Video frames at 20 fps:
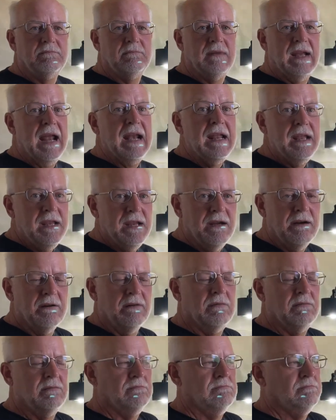in a
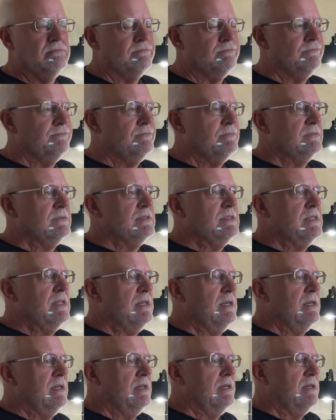year.
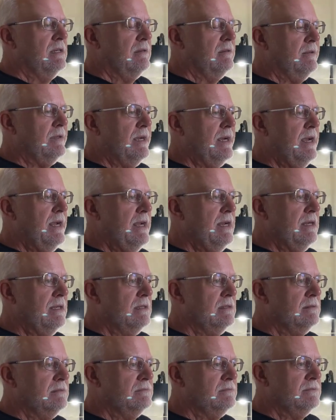Okay,
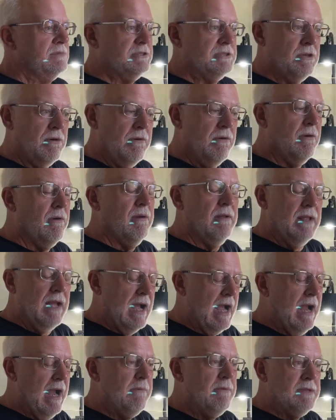so
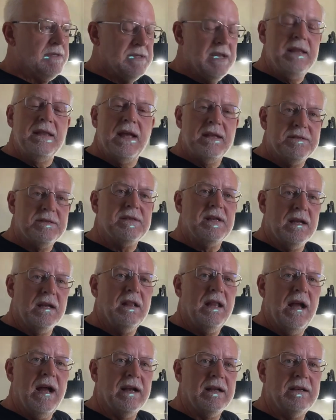I would say that's
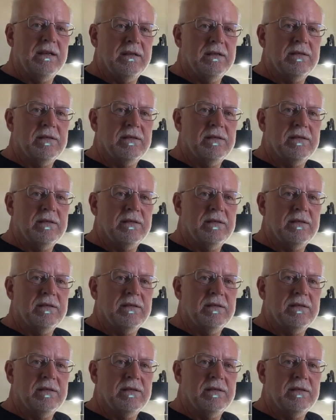neglect.